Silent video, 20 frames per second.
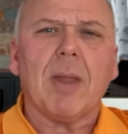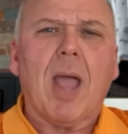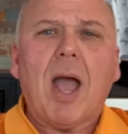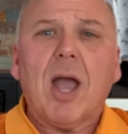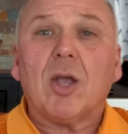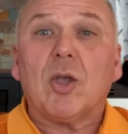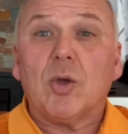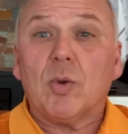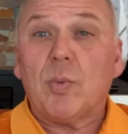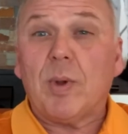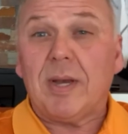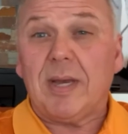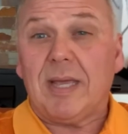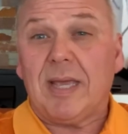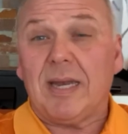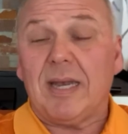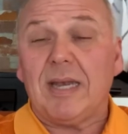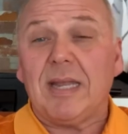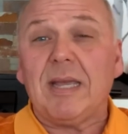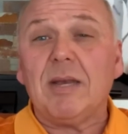A good way to
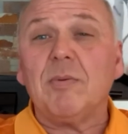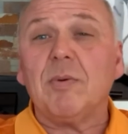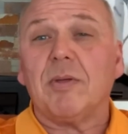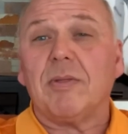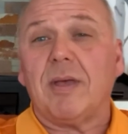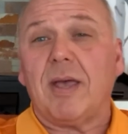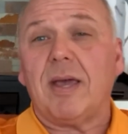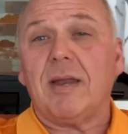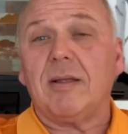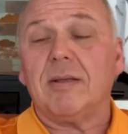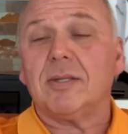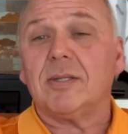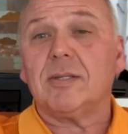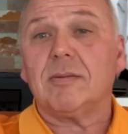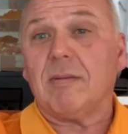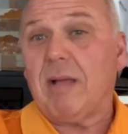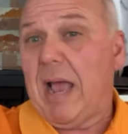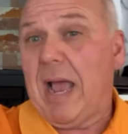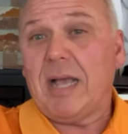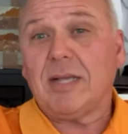get an in with that is
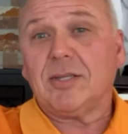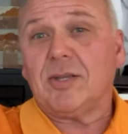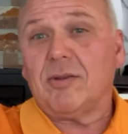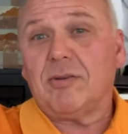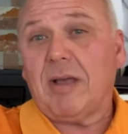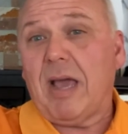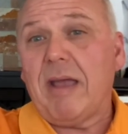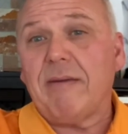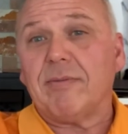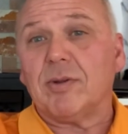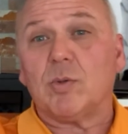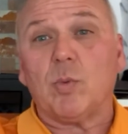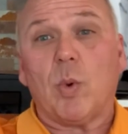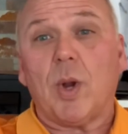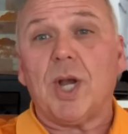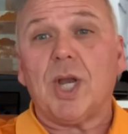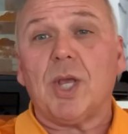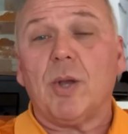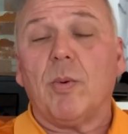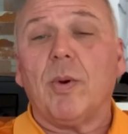ask your divers, where
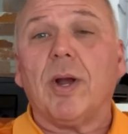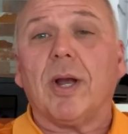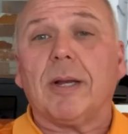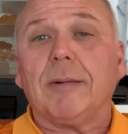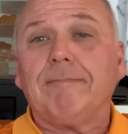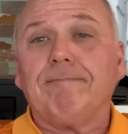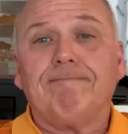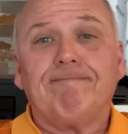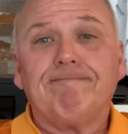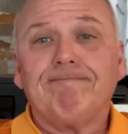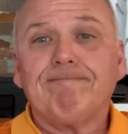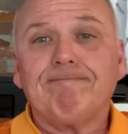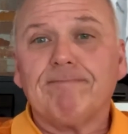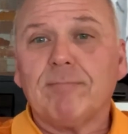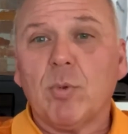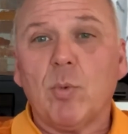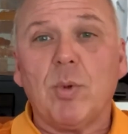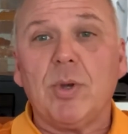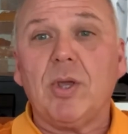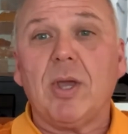do you work?
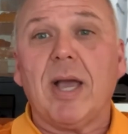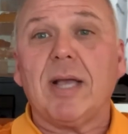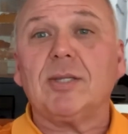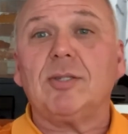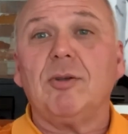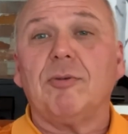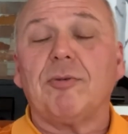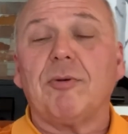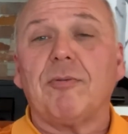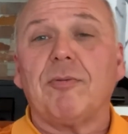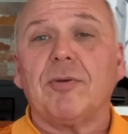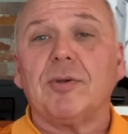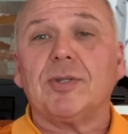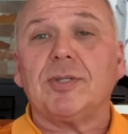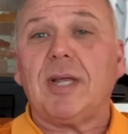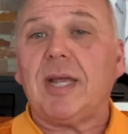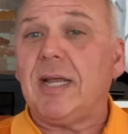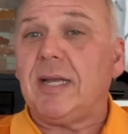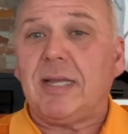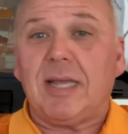What do you guys do for first
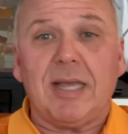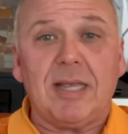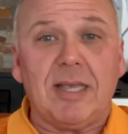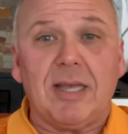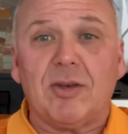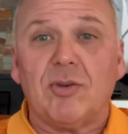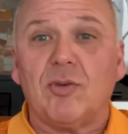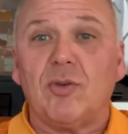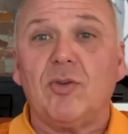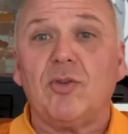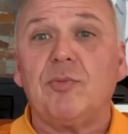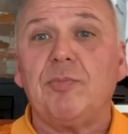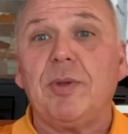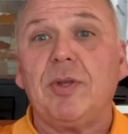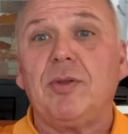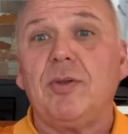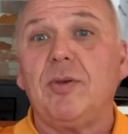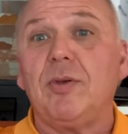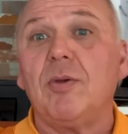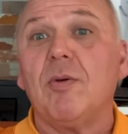aid? Can you introduce me
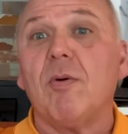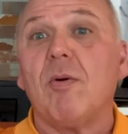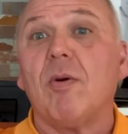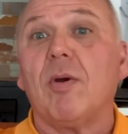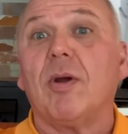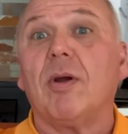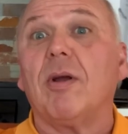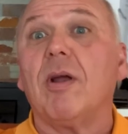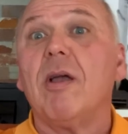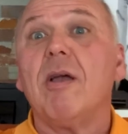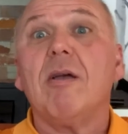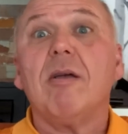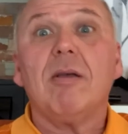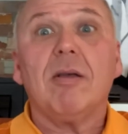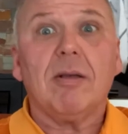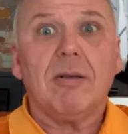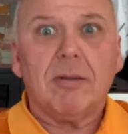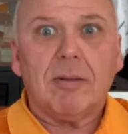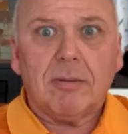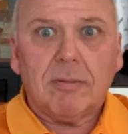to your
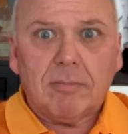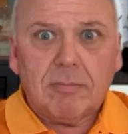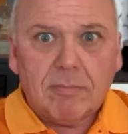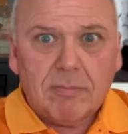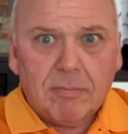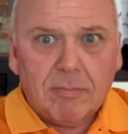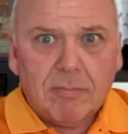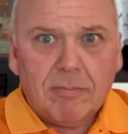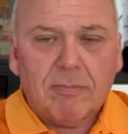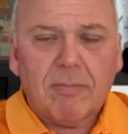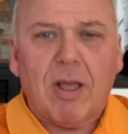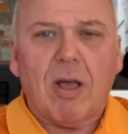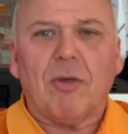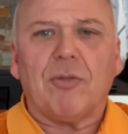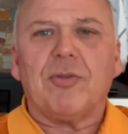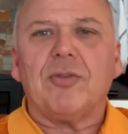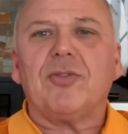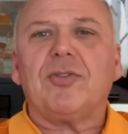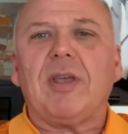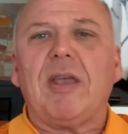health
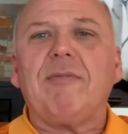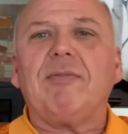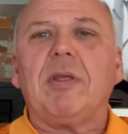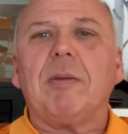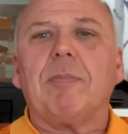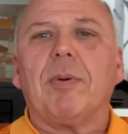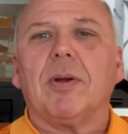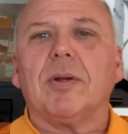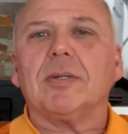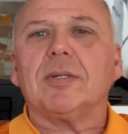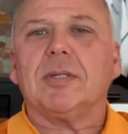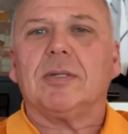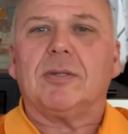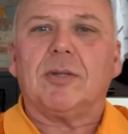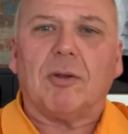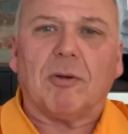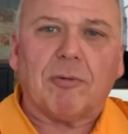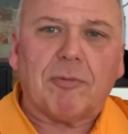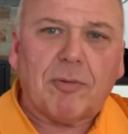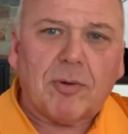and safety person,
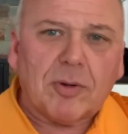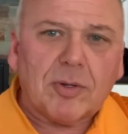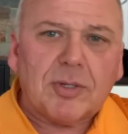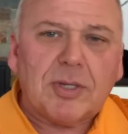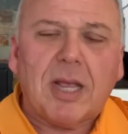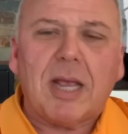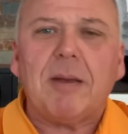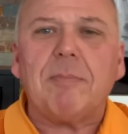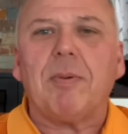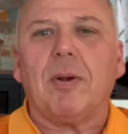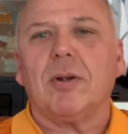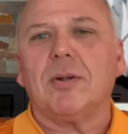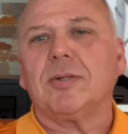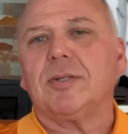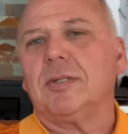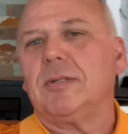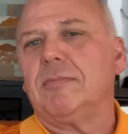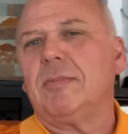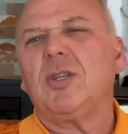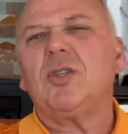your first aid
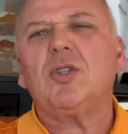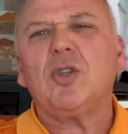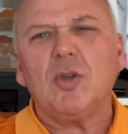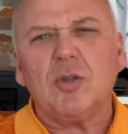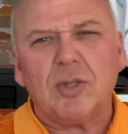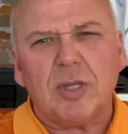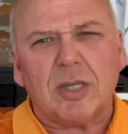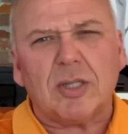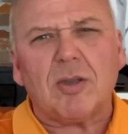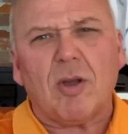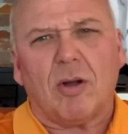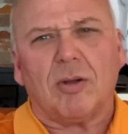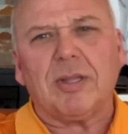person. It usually is called